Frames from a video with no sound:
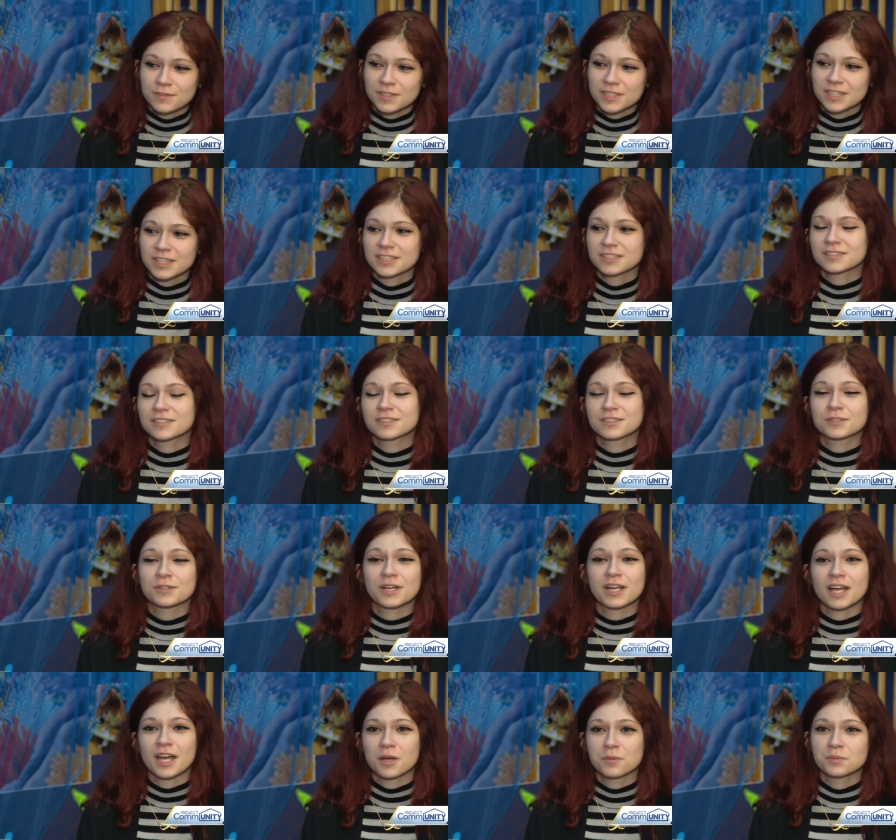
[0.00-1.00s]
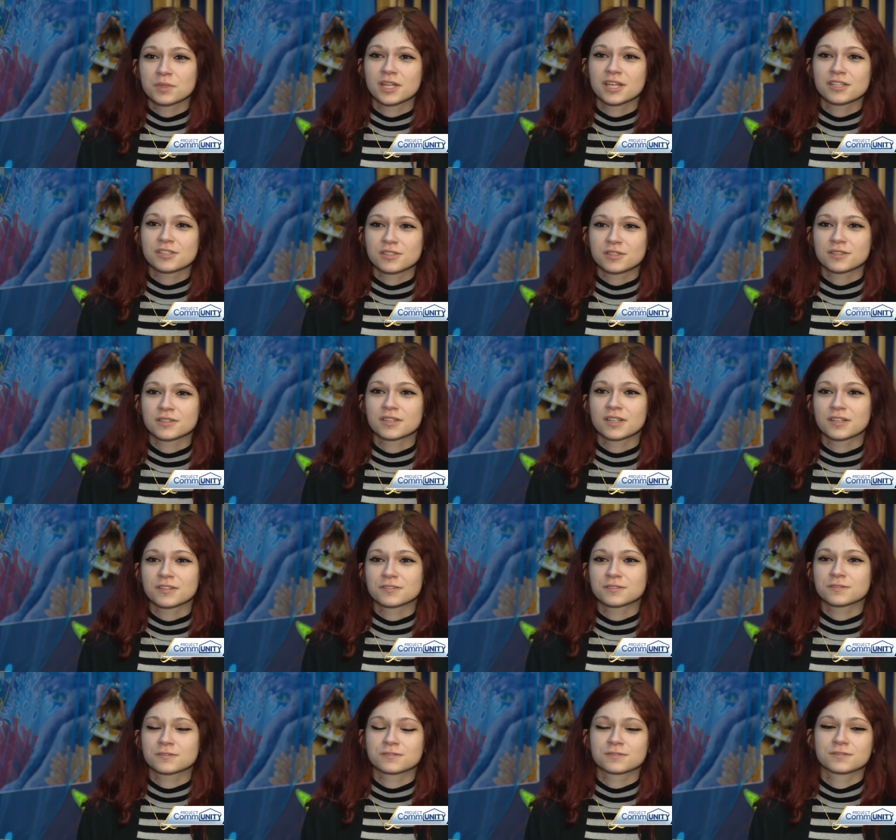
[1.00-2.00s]
I feel like this is a great combination
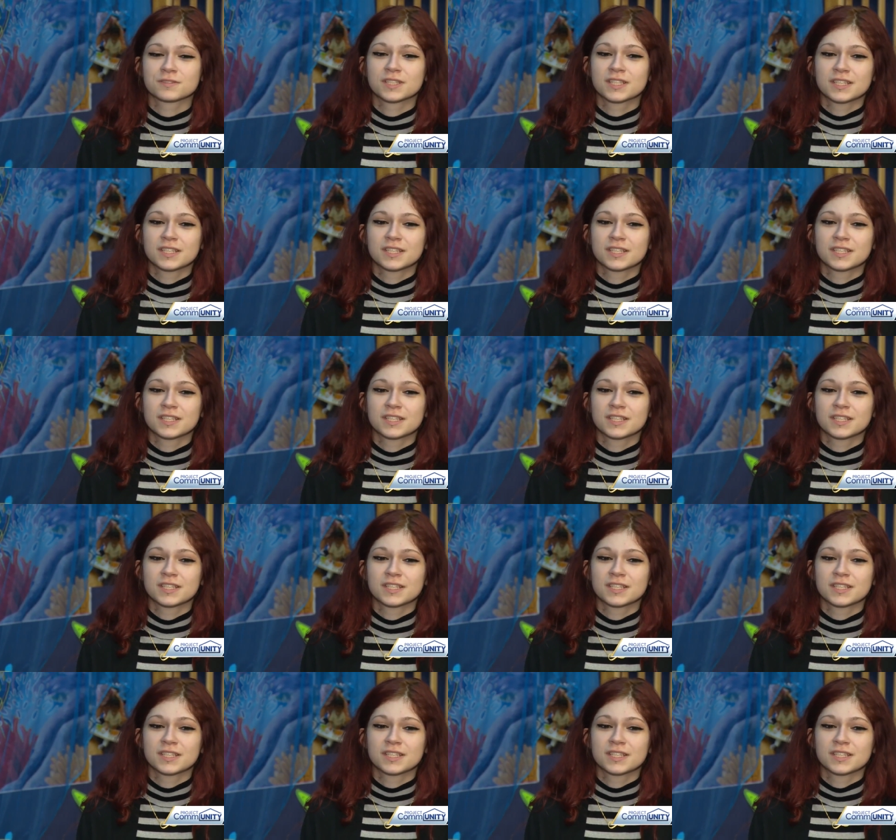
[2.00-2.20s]
of